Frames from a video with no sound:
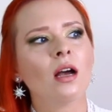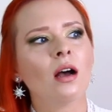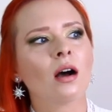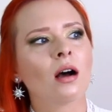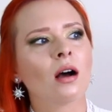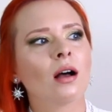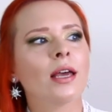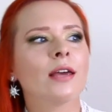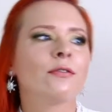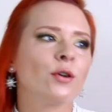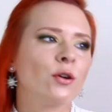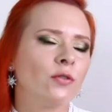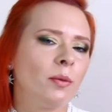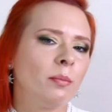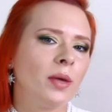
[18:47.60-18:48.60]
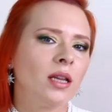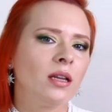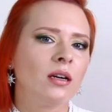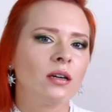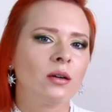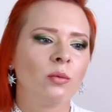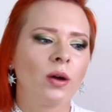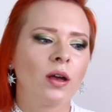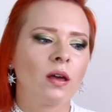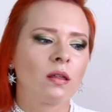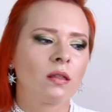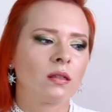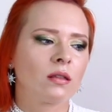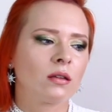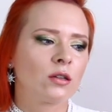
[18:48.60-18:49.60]
If you're familiar
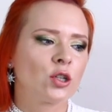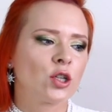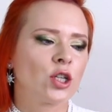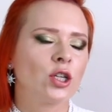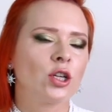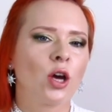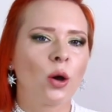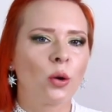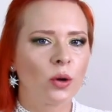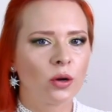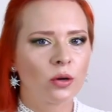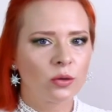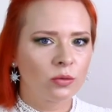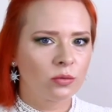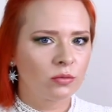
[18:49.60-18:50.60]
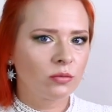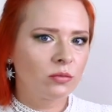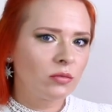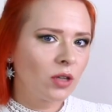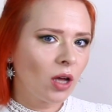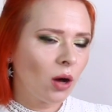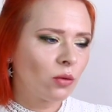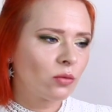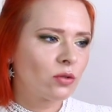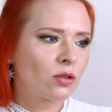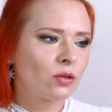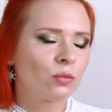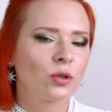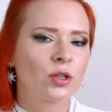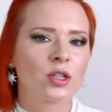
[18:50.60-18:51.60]
with Chinoto
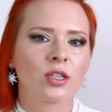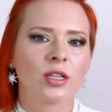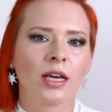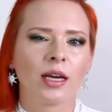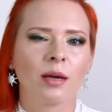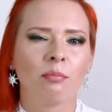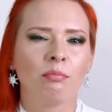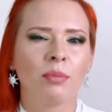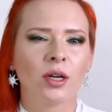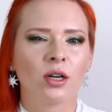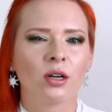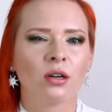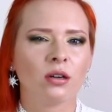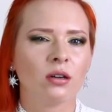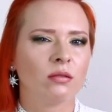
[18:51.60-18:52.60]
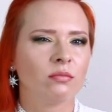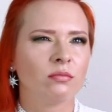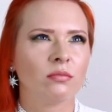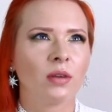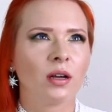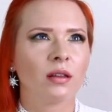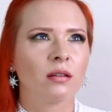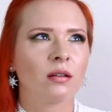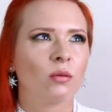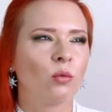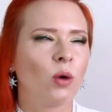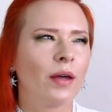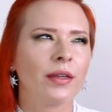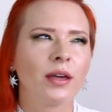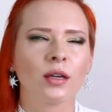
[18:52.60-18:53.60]
note, which is like a bitter,
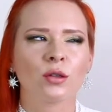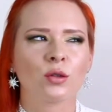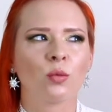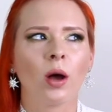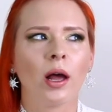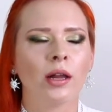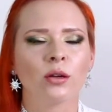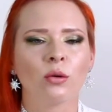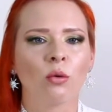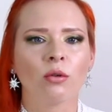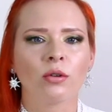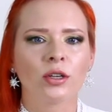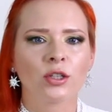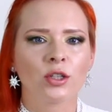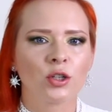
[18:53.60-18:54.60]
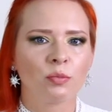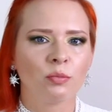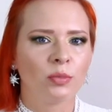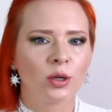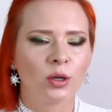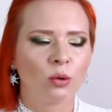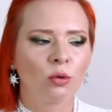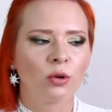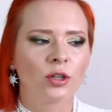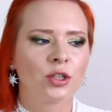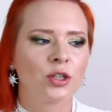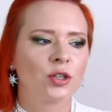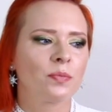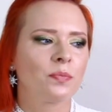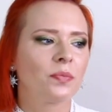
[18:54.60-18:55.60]
I think it's wild orange, bitter
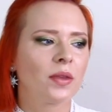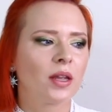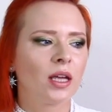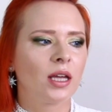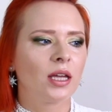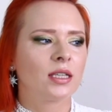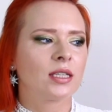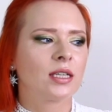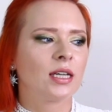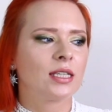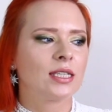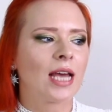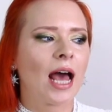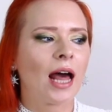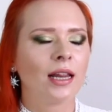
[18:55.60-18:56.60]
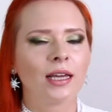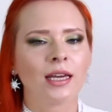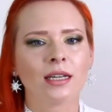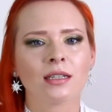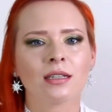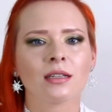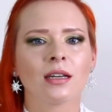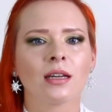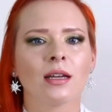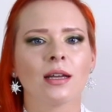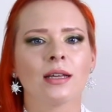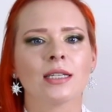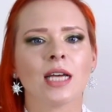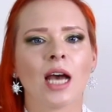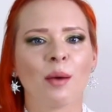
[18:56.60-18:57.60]
orange, it's an Italian
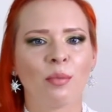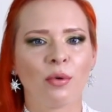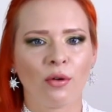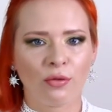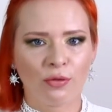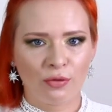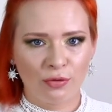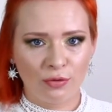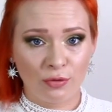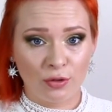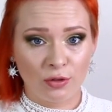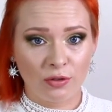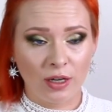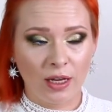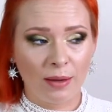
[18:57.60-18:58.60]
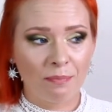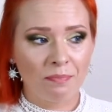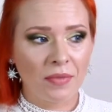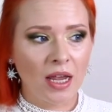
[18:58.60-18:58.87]
type of tree.